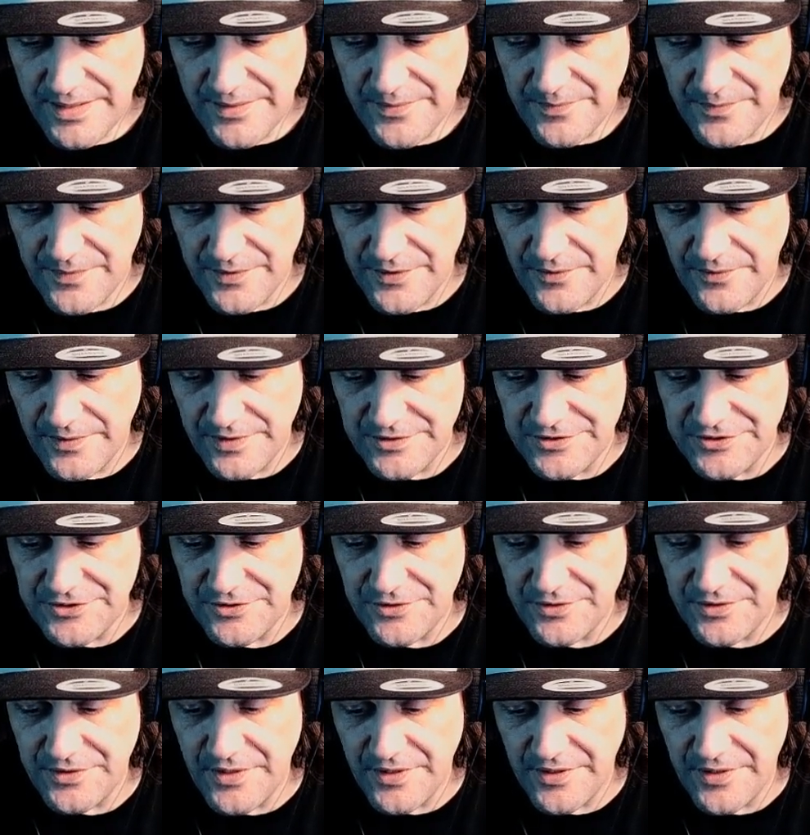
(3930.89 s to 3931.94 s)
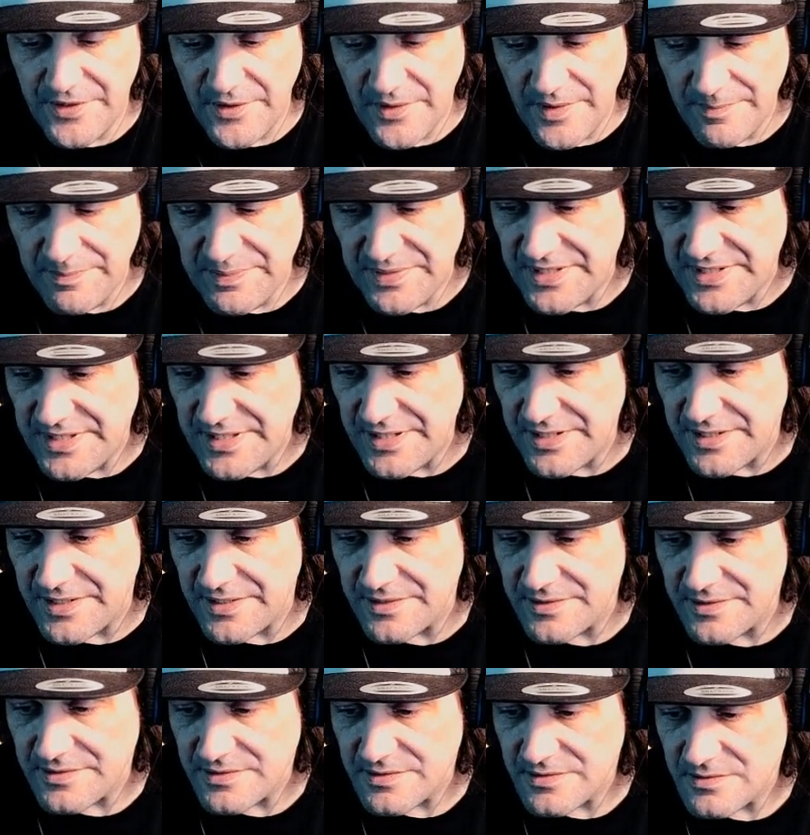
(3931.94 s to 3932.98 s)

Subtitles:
We're going to go up here